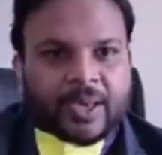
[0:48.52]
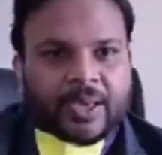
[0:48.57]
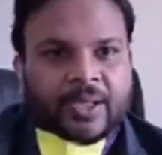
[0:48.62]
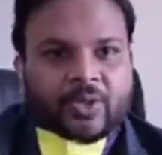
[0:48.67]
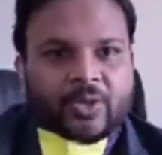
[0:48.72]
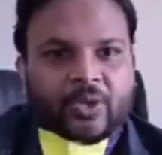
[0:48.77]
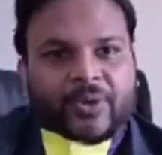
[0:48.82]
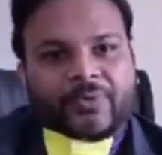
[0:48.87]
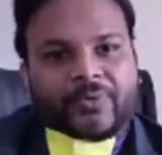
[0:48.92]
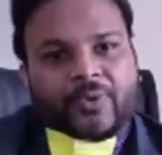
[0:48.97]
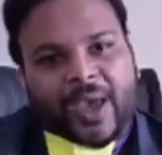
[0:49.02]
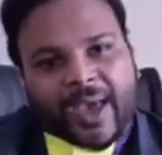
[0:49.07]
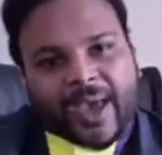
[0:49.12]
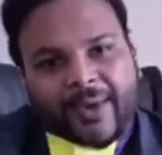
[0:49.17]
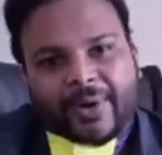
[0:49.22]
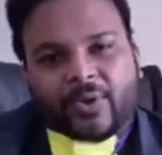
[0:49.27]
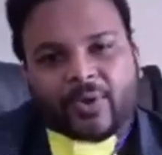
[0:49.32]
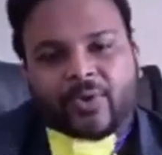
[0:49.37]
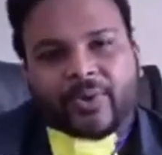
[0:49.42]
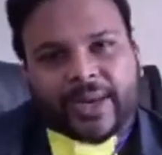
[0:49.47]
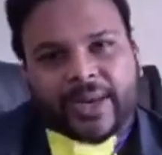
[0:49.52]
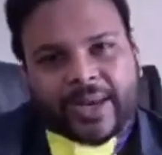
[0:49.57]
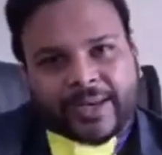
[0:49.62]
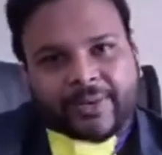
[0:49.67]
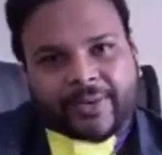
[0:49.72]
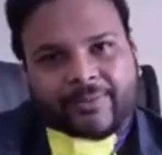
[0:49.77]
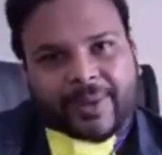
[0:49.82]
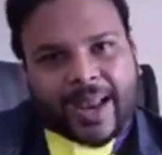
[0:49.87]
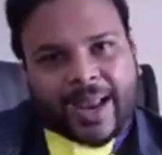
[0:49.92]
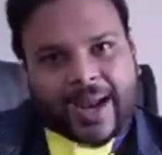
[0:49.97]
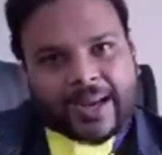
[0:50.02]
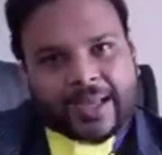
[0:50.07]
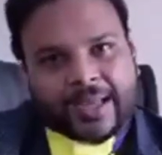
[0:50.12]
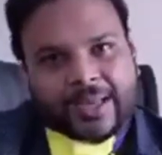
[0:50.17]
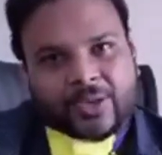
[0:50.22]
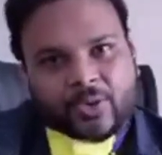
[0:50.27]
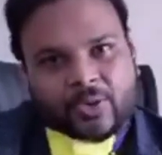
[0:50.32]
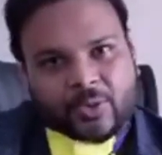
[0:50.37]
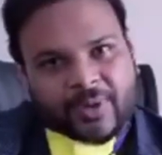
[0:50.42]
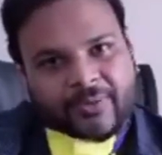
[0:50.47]
So if you have an overactive
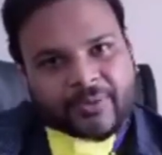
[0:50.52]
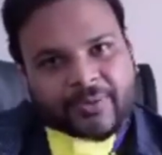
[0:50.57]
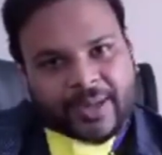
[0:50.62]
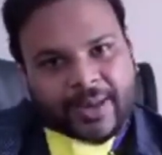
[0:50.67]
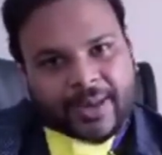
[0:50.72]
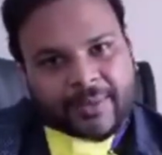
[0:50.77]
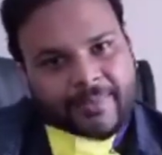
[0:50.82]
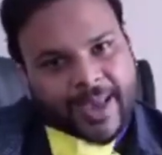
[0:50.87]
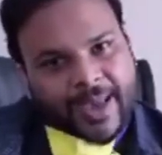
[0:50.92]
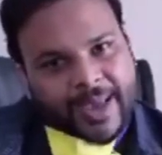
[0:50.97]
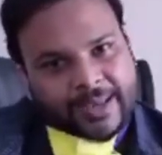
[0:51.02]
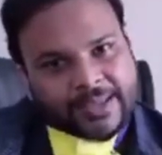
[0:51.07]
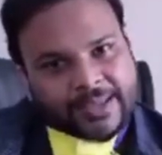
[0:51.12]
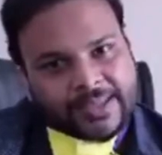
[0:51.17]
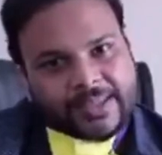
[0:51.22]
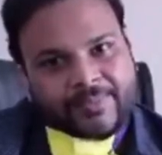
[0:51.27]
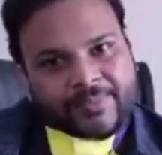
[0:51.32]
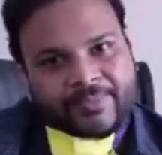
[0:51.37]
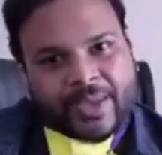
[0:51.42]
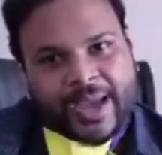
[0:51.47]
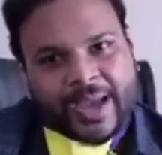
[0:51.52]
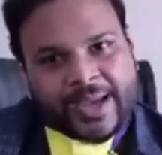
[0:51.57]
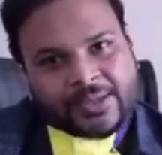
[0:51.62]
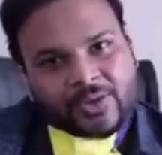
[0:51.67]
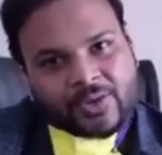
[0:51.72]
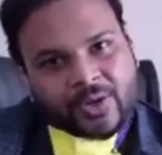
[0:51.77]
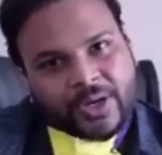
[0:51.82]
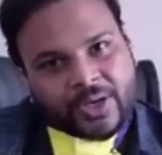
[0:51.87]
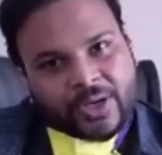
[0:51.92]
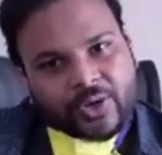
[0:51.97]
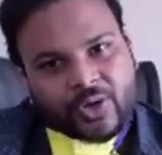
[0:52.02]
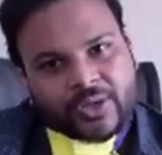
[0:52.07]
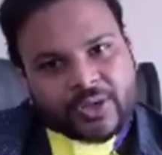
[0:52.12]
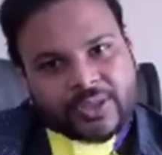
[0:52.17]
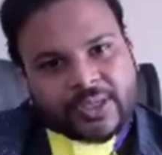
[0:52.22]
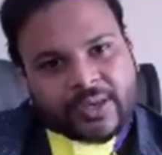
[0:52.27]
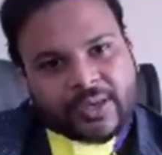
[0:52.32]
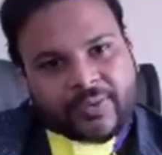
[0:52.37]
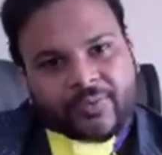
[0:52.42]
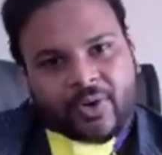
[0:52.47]
bladder, you may feel embarrassed, isolate
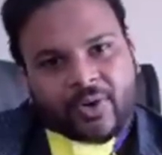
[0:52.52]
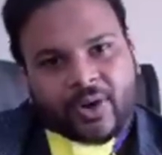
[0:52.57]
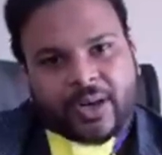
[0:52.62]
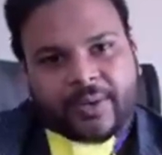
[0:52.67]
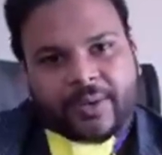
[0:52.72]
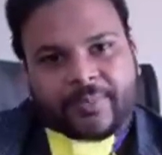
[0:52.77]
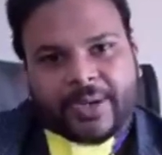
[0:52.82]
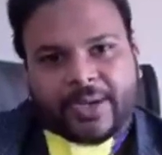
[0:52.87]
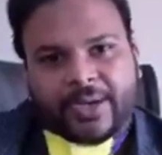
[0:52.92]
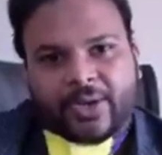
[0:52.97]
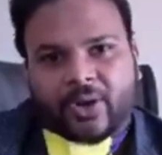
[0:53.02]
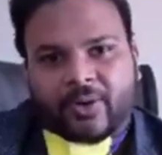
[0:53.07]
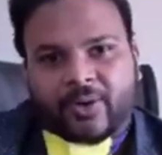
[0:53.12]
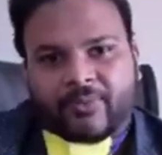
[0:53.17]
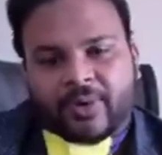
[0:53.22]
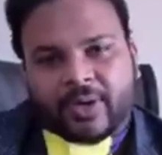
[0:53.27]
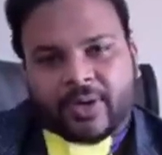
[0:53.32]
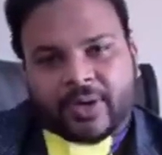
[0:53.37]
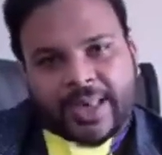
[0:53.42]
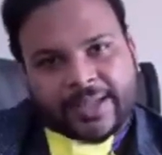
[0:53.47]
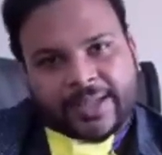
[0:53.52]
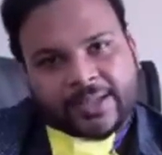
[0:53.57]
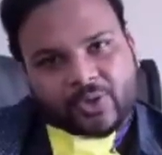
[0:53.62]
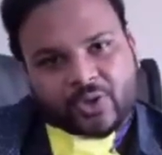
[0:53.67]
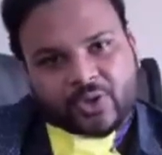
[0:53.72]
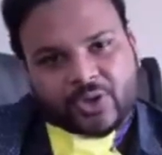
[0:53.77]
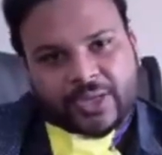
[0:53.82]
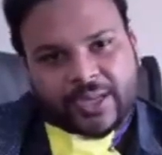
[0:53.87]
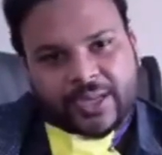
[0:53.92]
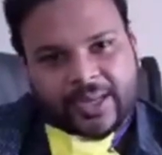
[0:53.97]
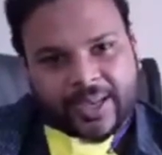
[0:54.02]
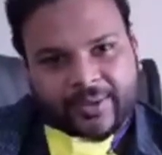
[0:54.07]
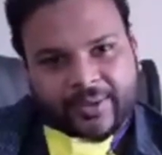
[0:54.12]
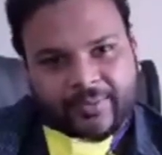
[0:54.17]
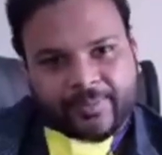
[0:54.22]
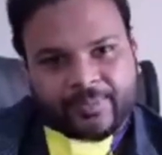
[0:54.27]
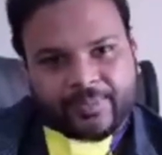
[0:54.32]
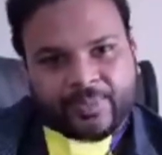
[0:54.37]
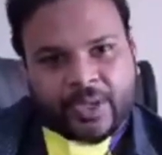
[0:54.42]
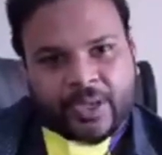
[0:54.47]
yourself or limit your work and social life.
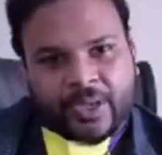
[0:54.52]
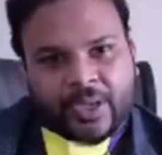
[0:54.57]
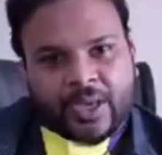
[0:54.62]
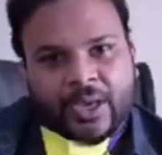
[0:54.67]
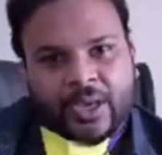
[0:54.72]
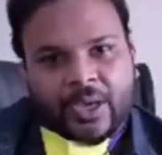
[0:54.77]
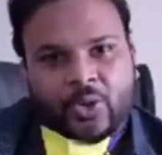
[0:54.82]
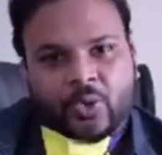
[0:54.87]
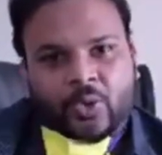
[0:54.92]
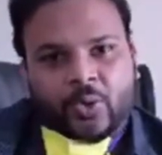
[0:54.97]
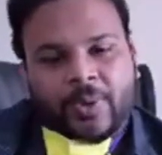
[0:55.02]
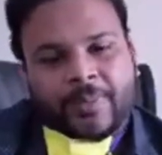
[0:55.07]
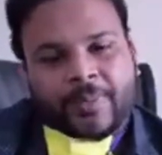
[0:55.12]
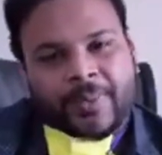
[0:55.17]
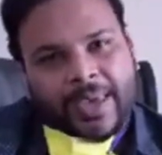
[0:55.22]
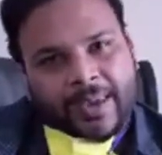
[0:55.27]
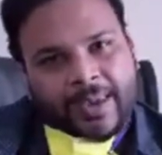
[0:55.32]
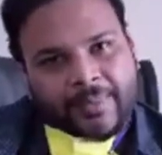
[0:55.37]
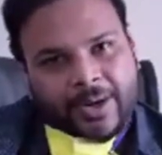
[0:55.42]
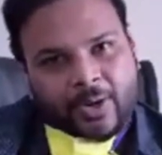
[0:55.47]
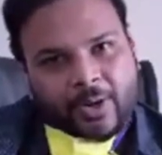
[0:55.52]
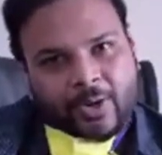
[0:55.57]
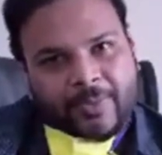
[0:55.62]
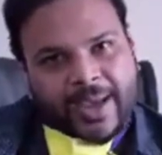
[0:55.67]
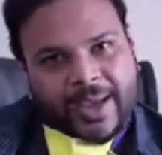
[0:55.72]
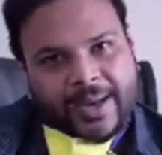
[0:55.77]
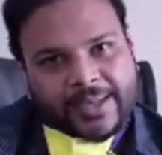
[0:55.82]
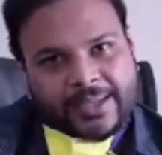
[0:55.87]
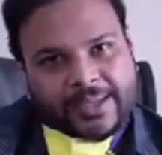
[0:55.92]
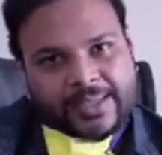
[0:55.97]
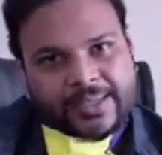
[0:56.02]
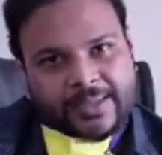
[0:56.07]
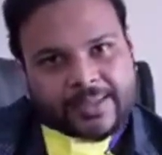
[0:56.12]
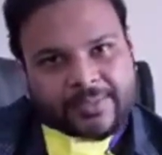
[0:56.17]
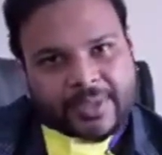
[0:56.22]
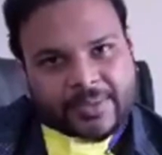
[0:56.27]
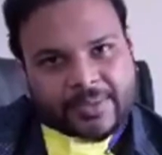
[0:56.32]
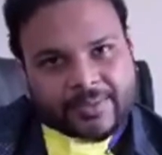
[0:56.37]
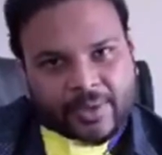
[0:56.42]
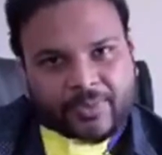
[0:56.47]
You may be able to manage the
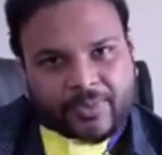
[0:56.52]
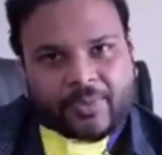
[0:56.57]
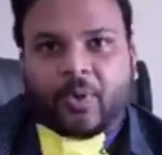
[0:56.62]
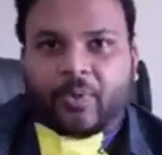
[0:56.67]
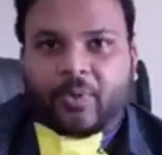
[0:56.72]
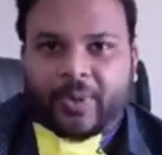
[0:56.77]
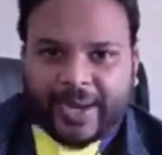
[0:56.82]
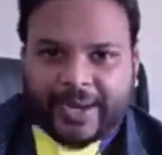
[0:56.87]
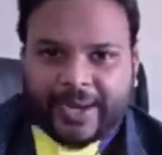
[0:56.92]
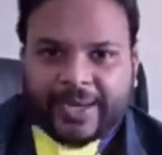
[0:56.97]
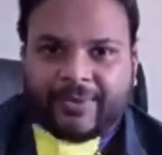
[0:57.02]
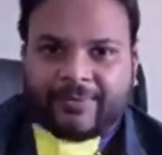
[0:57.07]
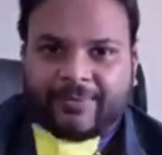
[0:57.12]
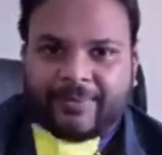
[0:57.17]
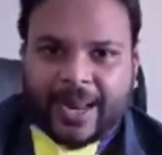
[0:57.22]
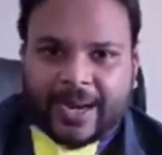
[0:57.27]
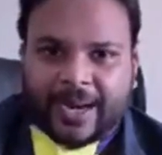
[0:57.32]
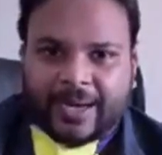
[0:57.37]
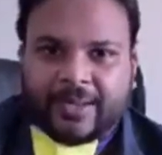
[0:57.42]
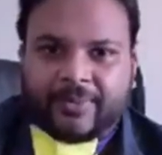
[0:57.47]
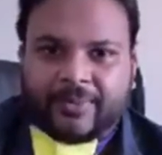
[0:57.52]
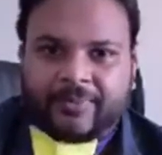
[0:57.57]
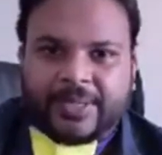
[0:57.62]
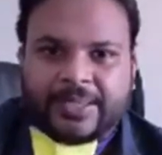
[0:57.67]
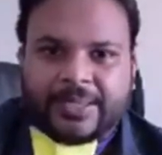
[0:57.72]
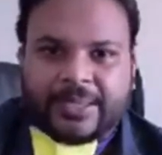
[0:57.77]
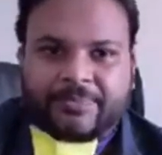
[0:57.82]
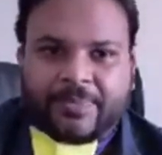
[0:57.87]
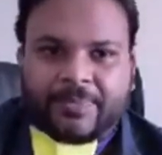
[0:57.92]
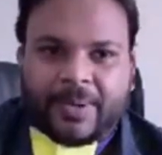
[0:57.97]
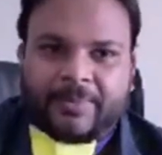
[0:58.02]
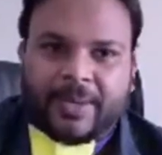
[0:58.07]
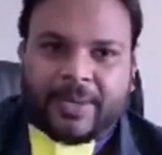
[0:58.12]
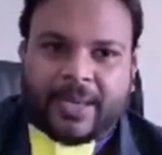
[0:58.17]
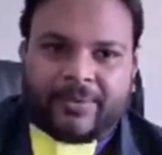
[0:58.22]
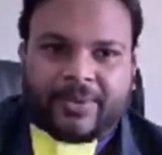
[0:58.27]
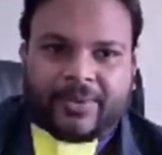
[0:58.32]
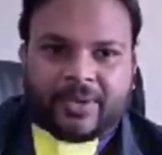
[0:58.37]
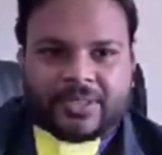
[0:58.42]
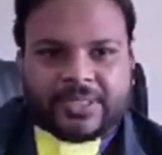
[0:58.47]
symptoms of overactive bladder with simple
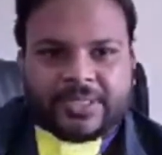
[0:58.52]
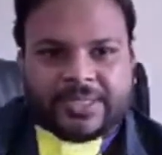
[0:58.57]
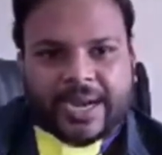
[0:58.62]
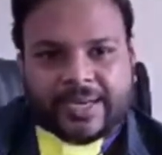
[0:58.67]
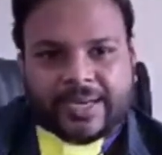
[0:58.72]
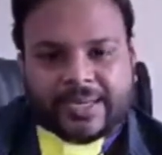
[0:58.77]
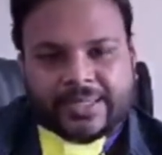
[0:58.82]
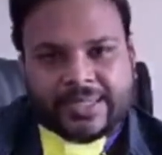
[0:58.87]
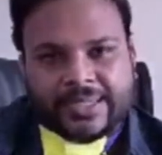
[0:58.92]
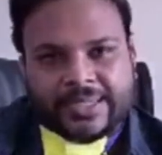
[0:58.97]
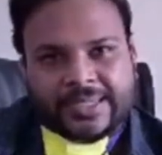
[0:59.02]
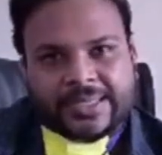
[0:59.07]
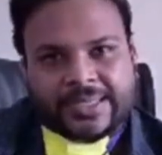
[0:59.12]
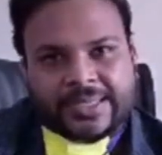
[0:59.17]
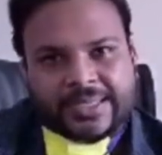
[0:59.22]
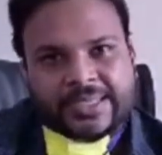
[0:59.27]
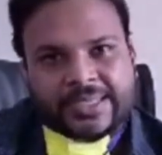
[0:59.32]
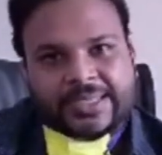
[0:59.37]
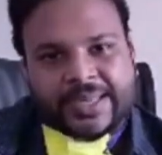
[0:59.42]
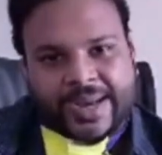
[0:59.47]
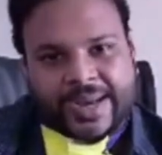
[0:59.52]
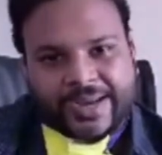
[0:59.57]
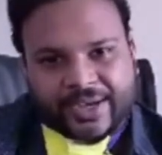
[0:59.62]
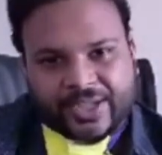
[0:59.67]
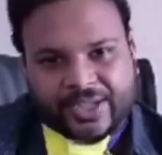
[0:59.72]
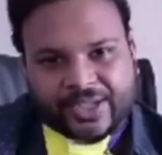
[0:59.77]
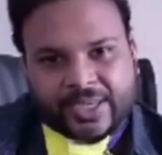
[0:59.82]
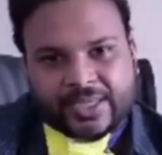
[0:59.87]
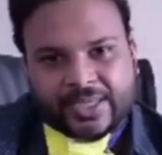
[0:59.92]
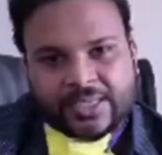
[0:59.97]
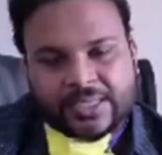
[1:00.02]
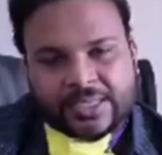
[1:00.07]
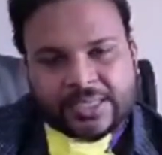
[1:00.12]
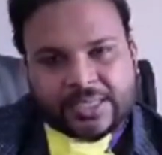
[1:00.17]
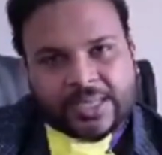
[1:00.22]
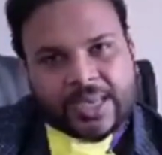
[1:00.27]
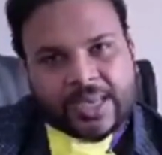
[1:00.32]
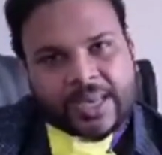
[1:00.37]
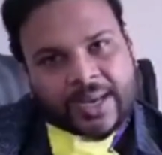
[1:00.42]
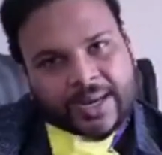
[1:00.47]
behavioral strategies such as dietary
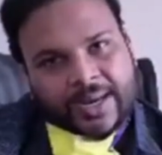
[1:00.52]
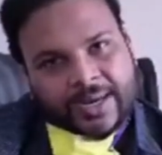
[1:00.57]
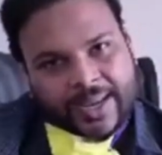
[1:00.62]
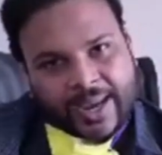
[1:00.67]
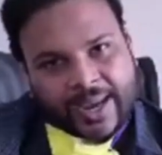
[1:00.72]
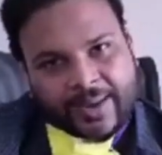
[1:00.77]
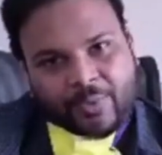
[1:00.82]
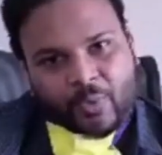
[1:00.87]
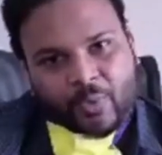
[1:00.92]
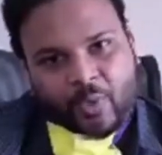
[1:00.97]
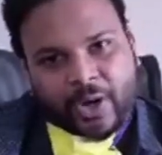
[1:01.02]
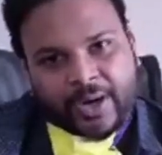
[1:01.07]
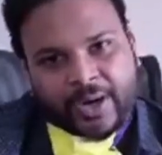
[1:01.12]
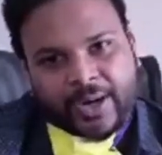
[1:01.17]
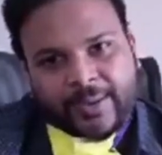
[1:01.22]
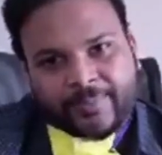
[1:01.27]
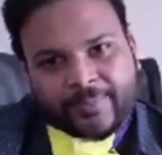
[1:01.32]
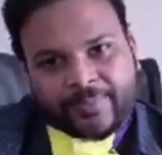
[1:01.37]
changes, timed voiding,